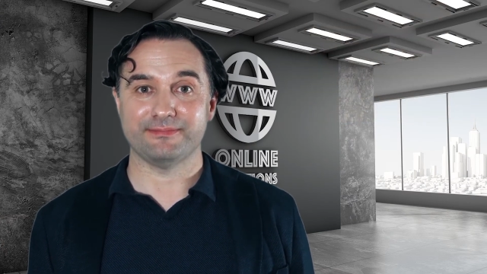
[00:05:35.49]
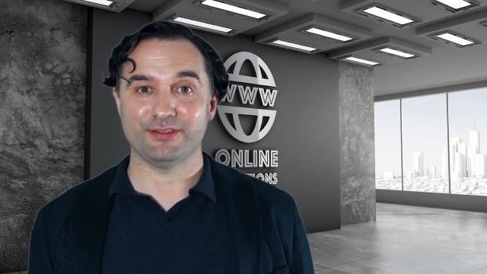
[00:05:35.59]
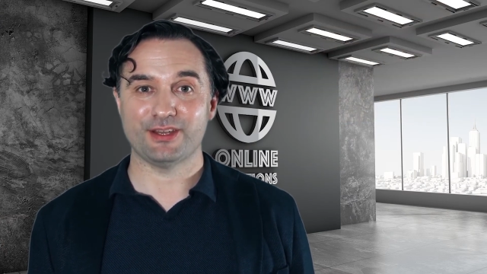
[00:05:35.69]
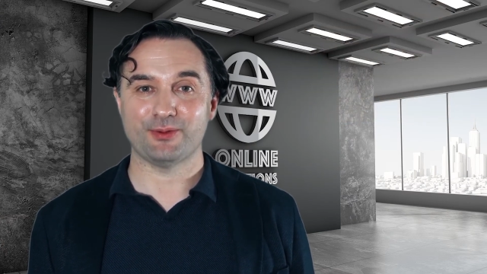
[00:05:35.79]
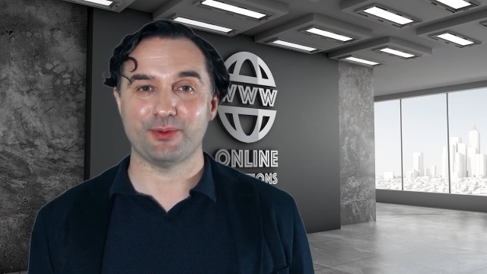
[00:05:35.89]

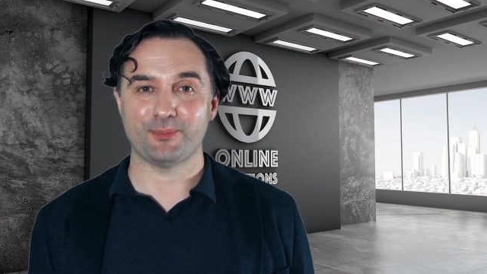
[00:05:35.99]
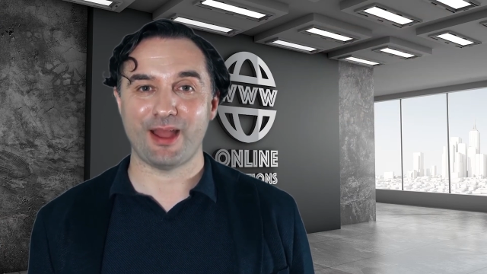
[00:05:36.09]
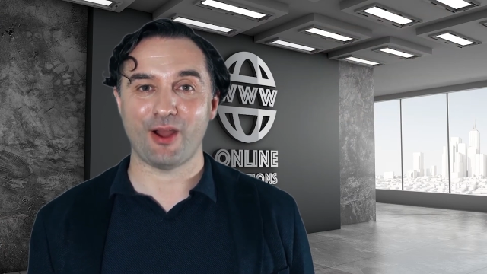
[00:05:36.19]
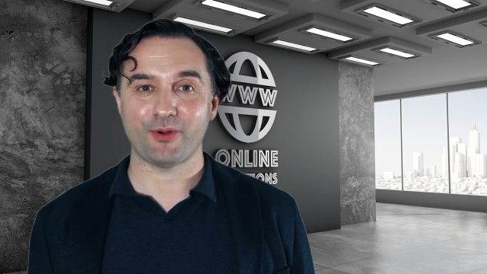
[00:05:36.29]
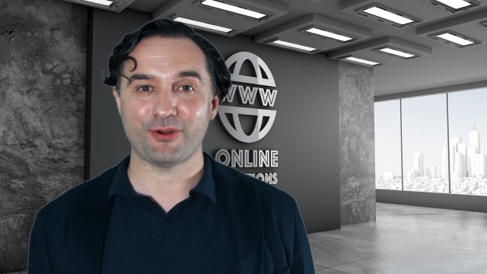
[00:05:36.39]

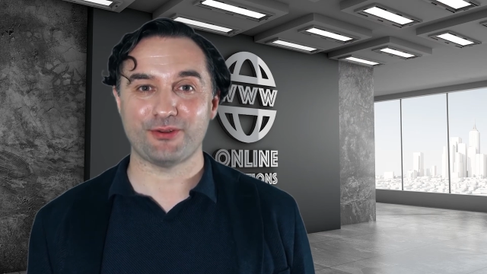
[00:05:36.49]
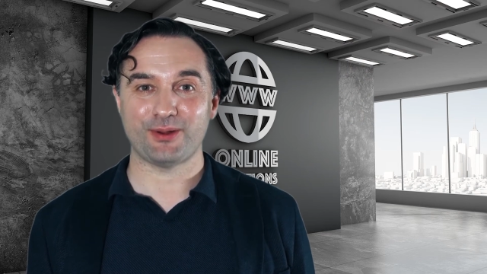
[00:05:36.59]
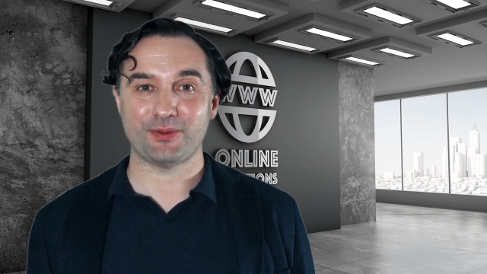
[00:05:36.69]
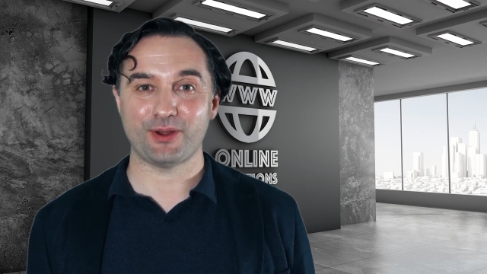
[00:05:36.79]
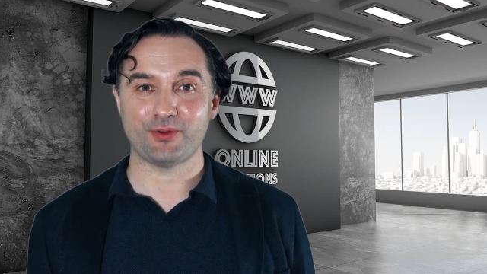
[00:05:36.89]
Superpower of
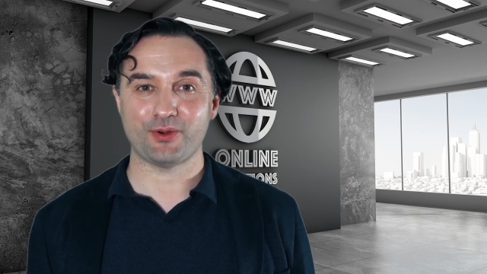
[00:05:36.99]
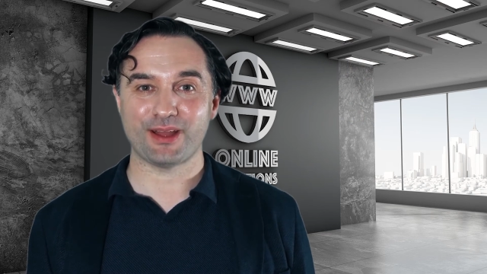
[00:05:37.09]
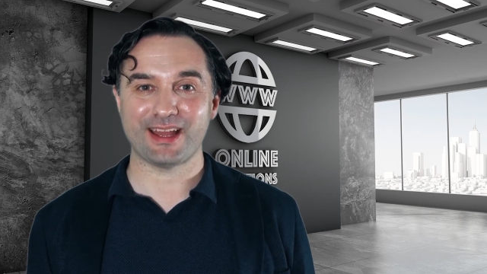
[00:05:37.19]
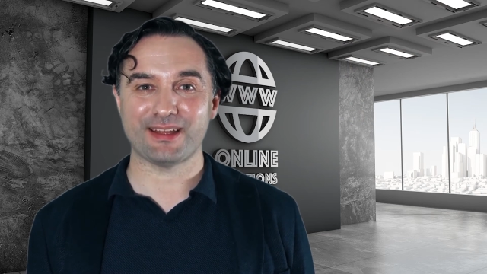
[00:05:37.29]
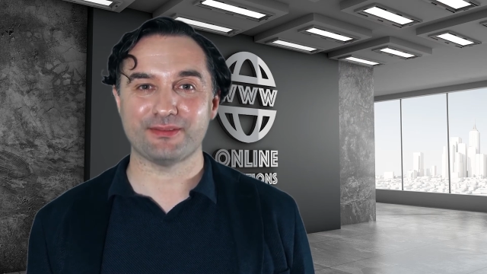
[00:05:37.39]
remote
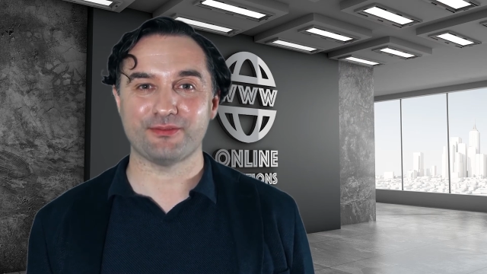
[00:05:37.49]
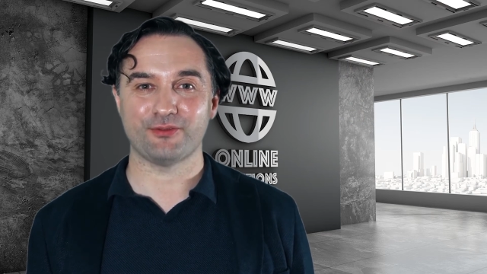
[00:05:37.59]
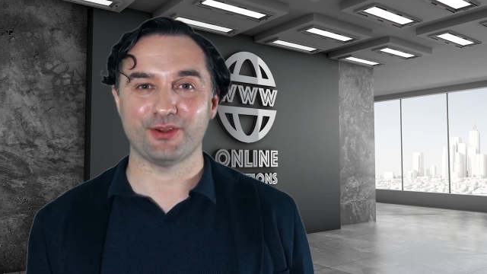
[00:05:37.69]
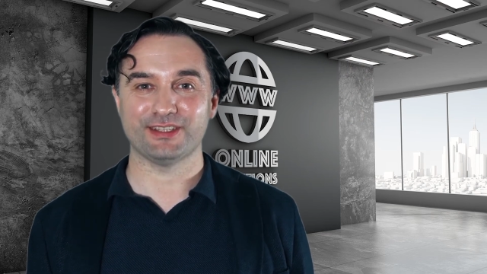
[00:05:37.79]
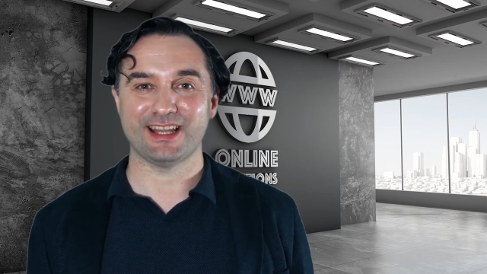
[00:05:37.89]
working,
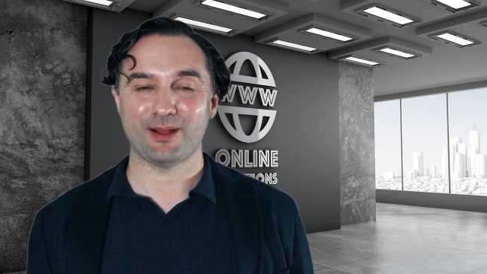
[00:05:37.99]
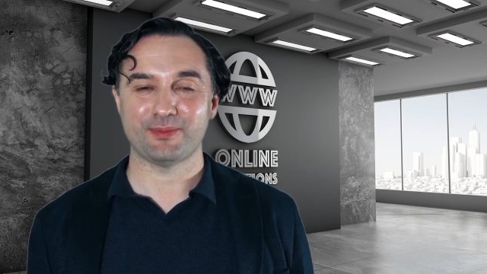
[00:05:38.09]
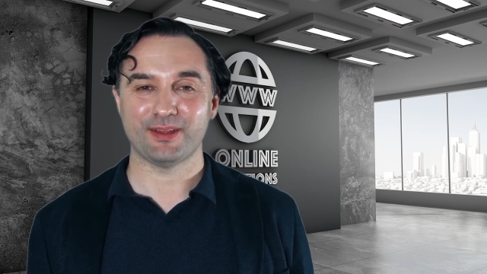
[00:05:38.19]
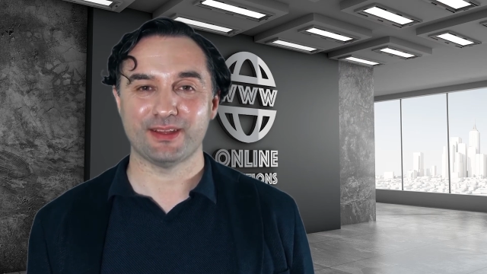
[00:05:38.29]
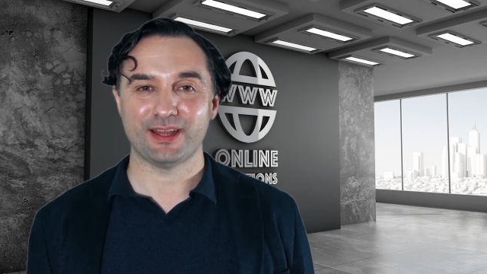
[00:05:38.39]
for
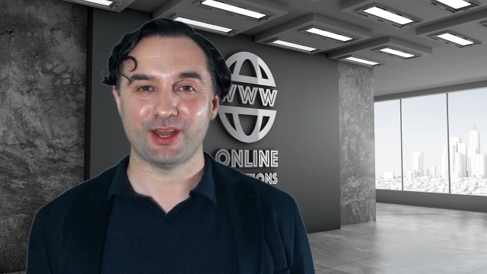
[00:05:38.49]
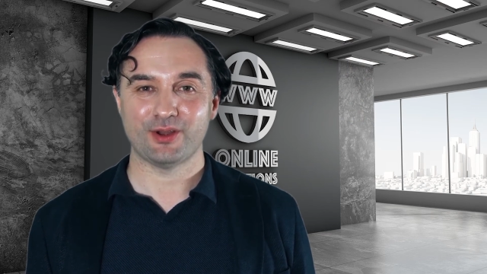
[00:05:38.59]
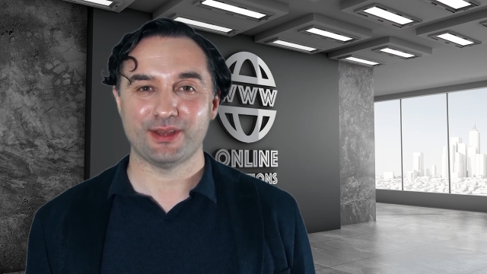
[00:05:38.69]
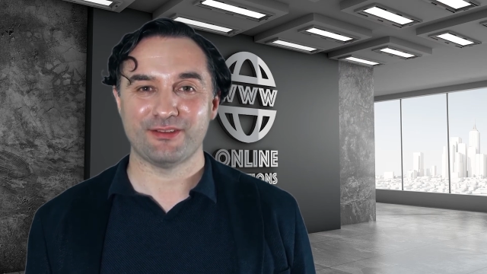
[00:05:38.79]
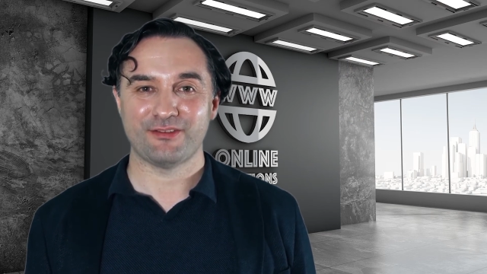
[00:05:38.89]
example,
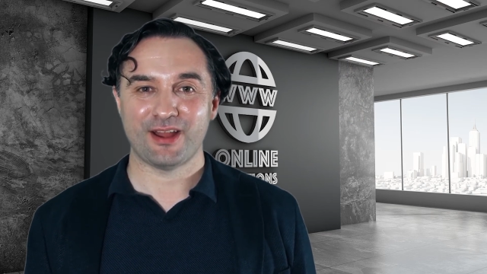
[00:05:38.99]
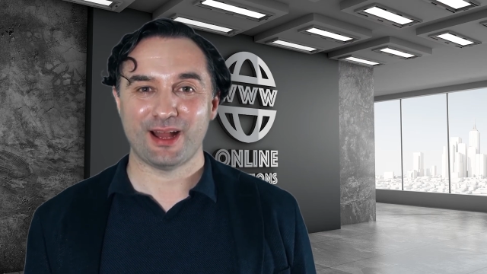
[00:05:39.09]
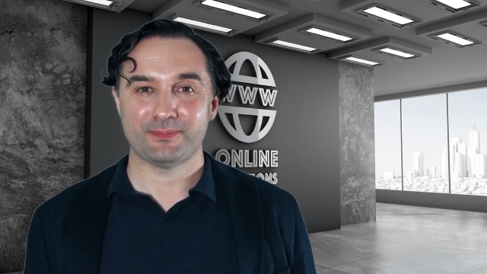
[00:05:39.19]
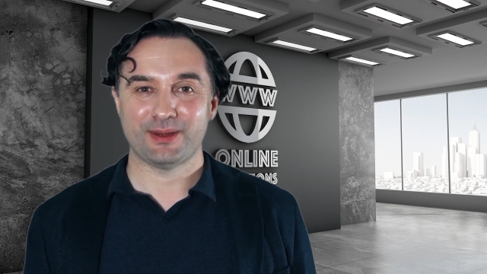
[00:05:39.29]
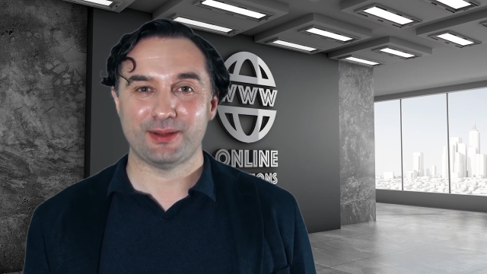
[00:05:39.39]
you can
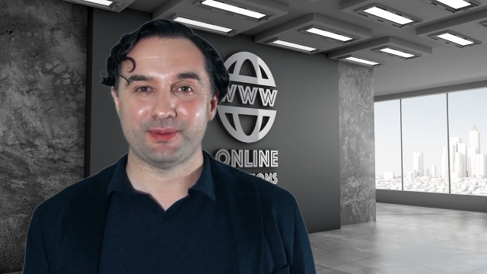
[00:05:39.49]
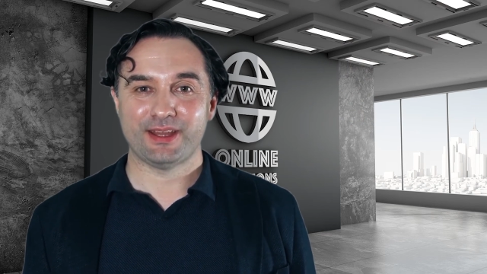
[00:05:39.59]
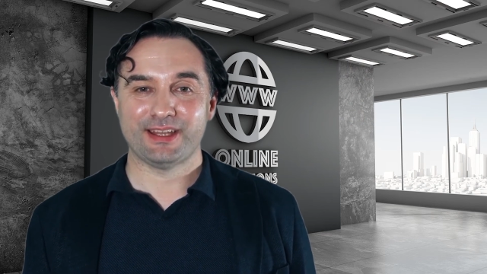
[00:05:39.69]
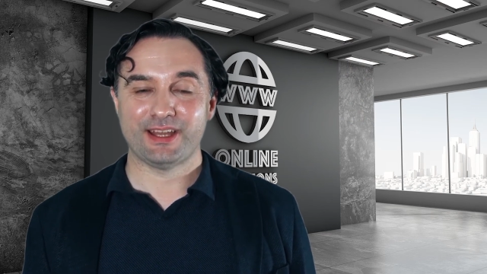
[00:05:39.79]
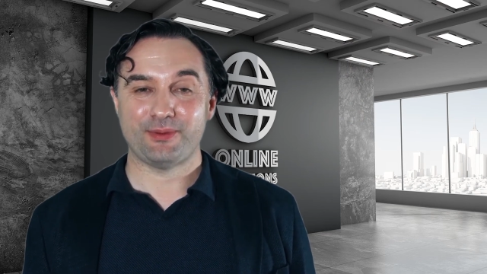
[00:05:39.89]
find
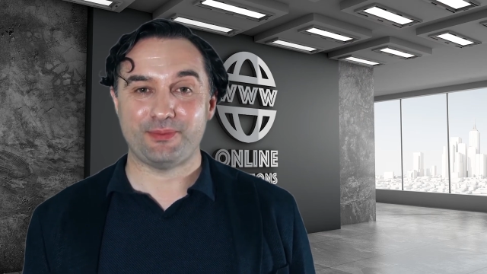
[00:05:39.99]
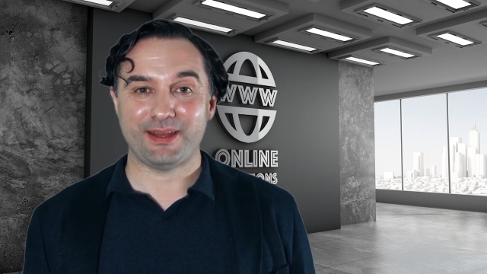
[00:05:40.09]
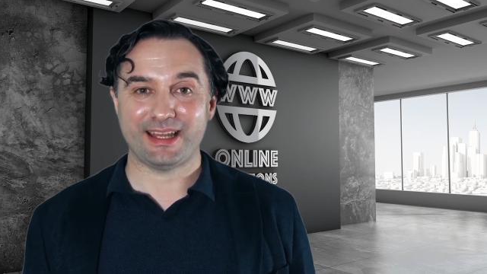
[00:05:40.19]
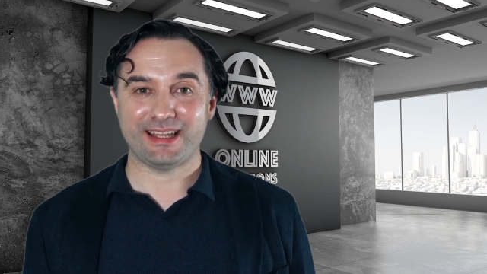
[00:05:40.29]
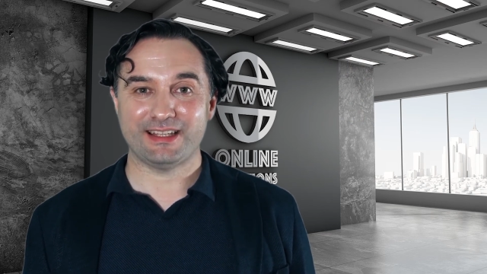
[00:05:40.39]
people in
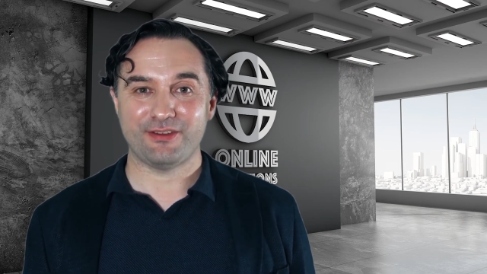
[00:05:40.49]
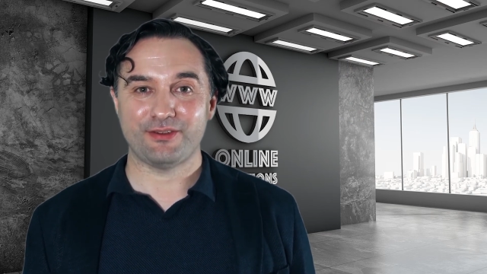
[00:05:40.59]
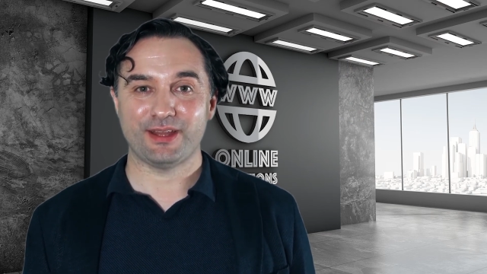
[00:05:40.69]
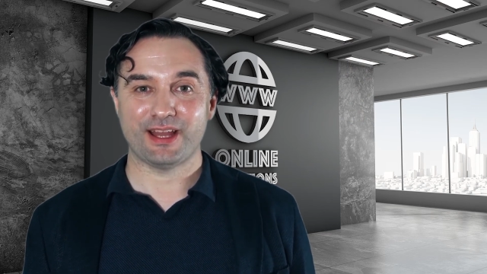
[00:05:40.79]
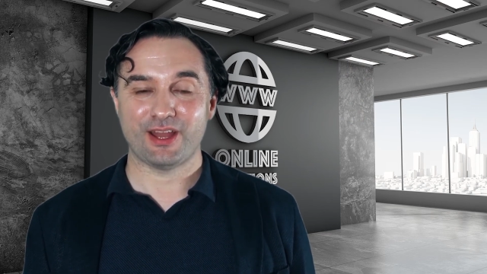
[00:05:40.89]
completely
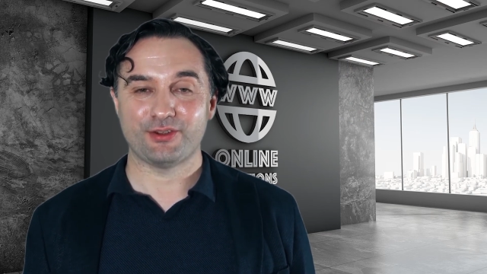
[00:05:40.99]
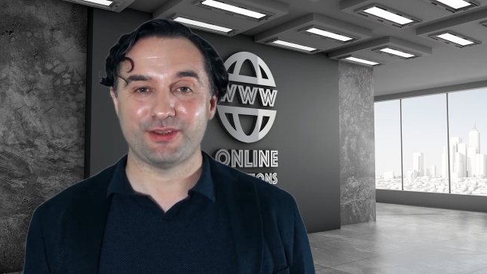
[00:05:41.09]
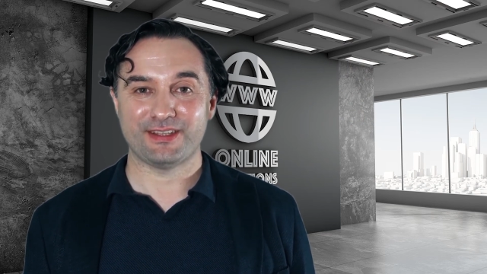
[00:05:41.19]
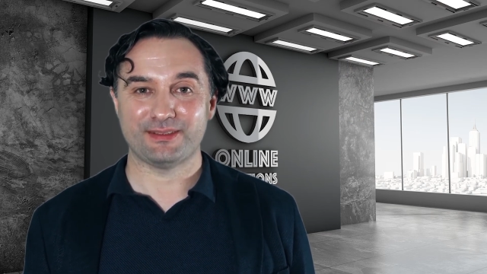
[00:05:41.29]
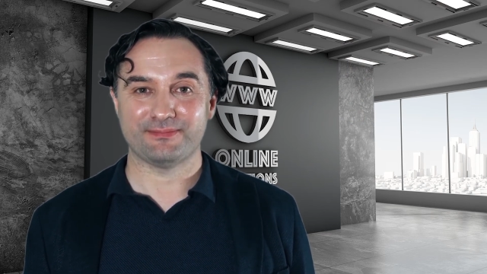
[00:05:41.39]
different
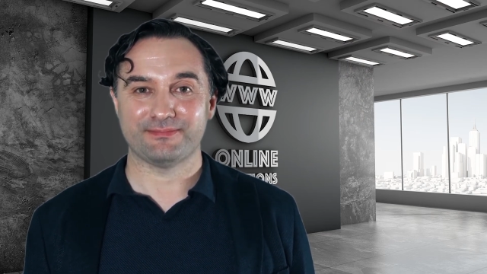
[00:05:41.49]
countries.